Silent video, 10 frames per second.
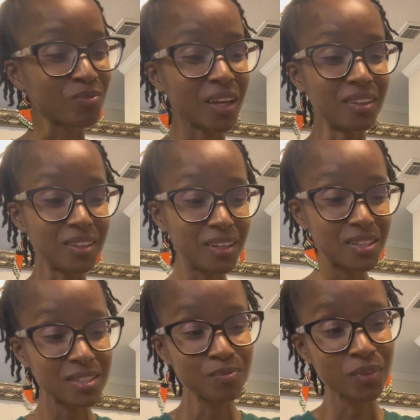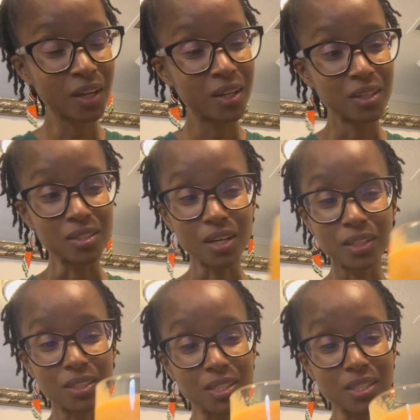And this,
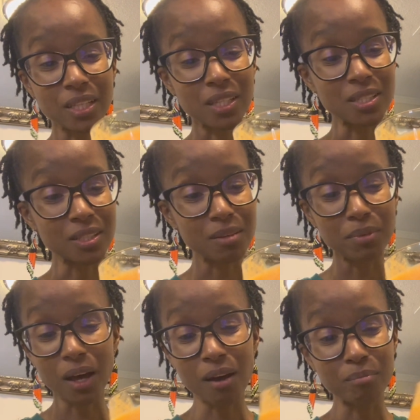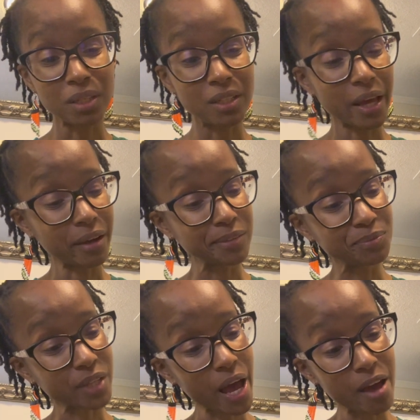honey, just that sip calmed me down.
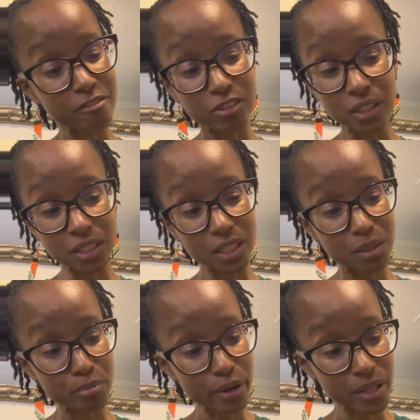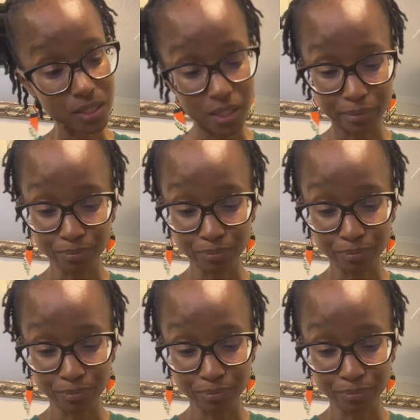I am fully decompressed.